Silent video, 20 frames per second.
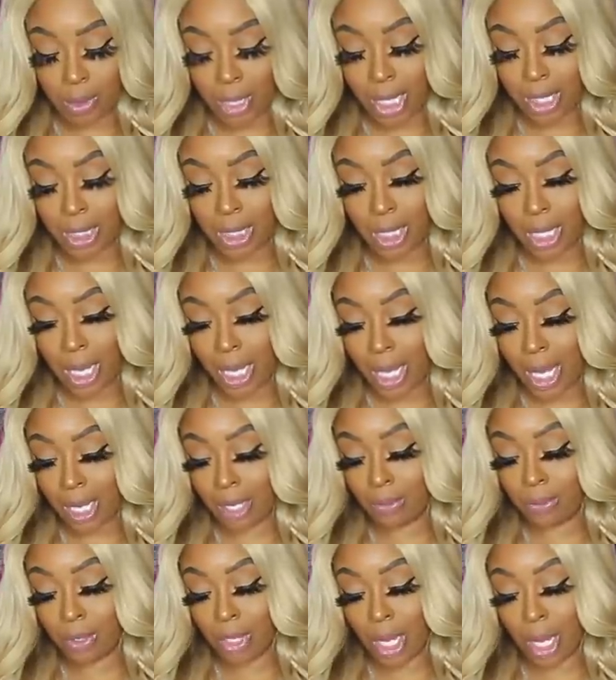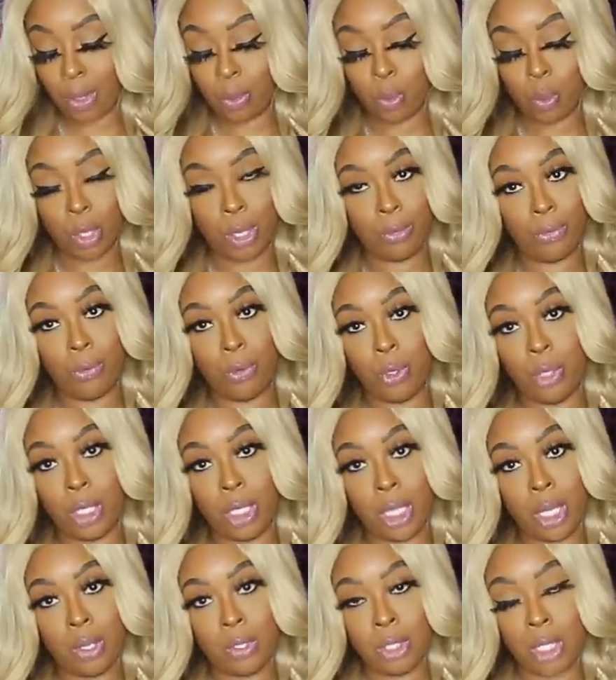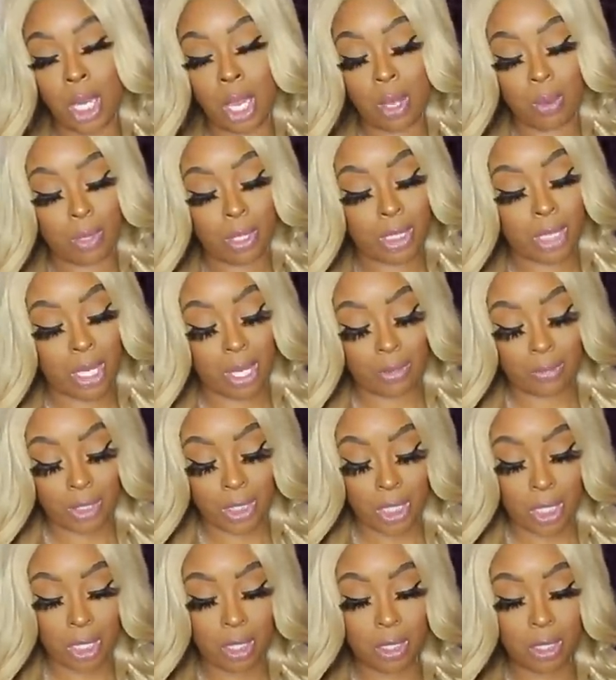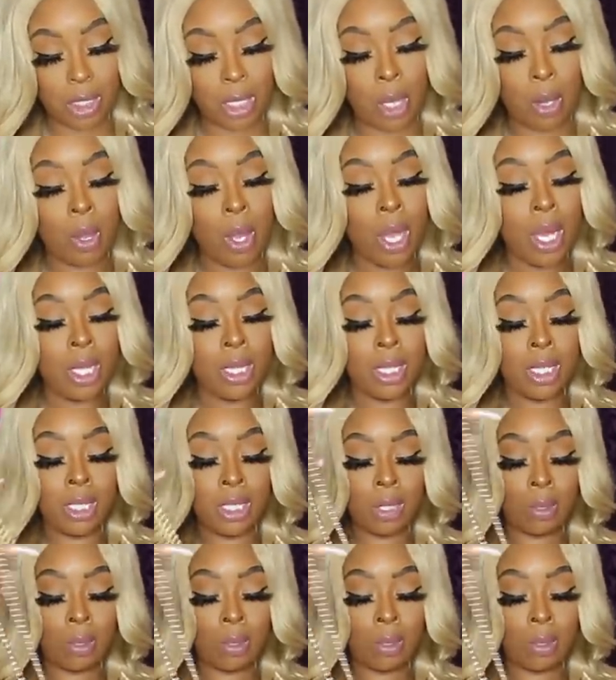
but I think I got it for like 140 Coach always have sales. So this